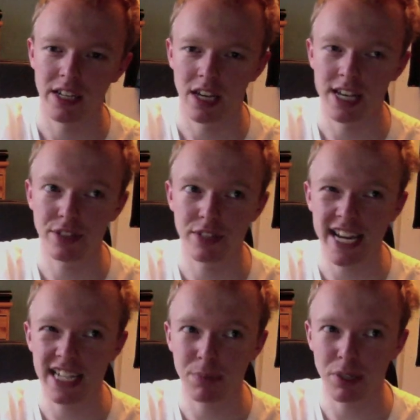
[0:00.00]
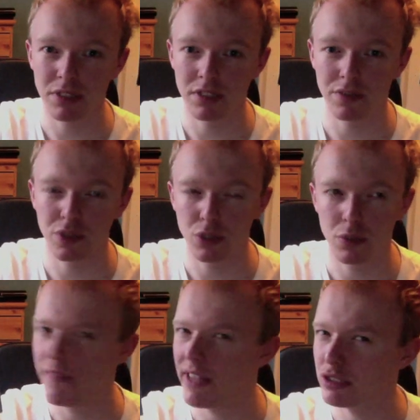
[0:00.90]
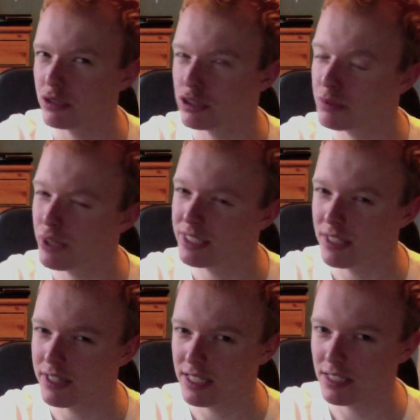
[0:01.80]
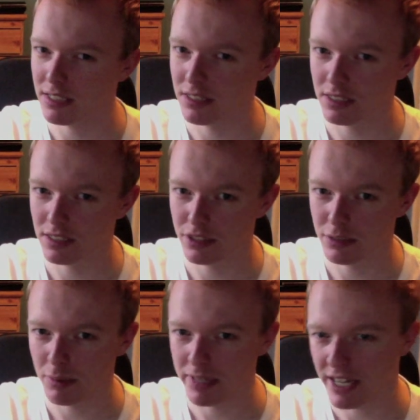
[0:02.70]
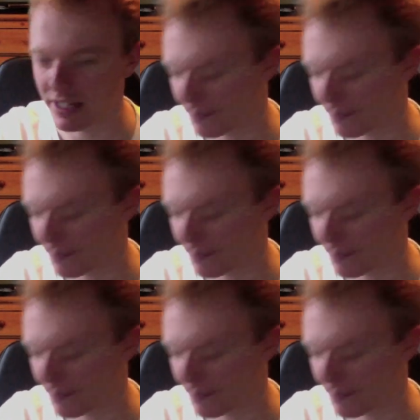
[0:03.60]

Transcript: It's on the Xbox for 1,200 points, I think. You should probably get it.